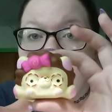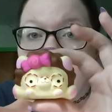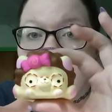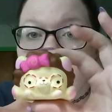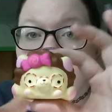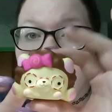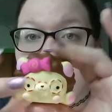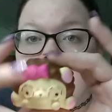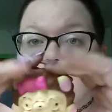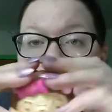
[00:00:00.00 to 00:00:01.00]
here she
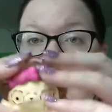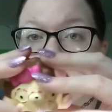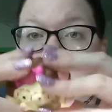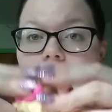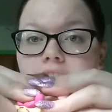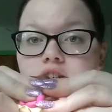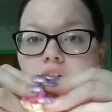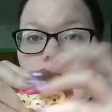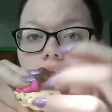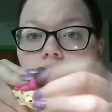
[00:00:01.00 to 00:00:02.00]
is, my little
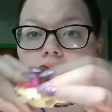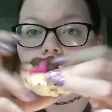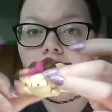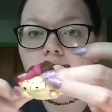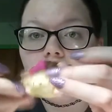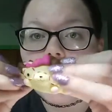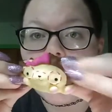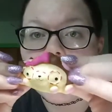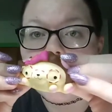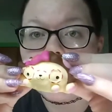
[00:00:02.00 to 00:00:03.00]
hedgehog.
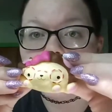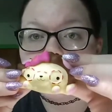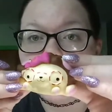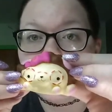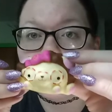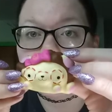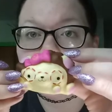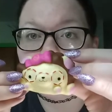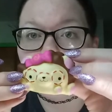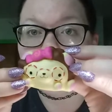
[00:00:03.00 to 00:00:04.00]
I actually think
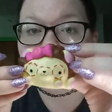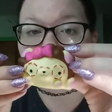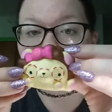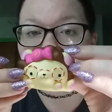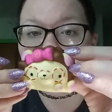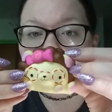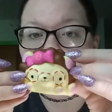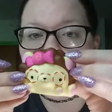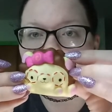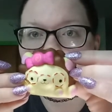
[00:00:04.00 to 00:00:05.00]
this one is rare.
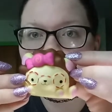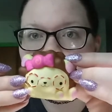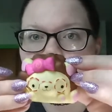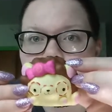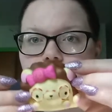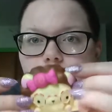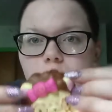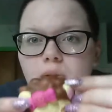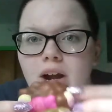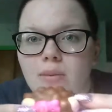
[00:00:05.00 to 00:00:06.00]
I don't think it's
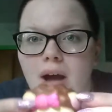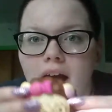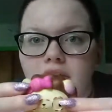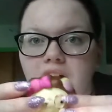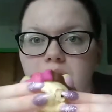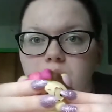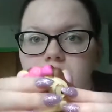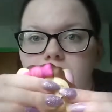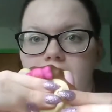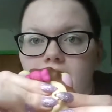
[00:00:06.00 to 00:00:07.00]
super rare, but I thought it
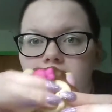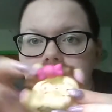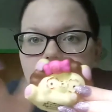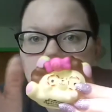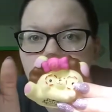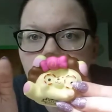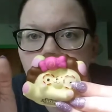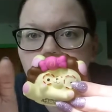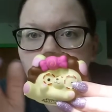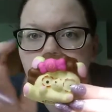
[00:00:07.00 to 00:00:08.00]
was rare, at least in my
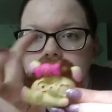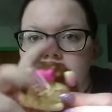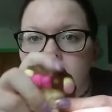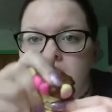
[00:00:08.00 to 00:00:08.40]
own opinion.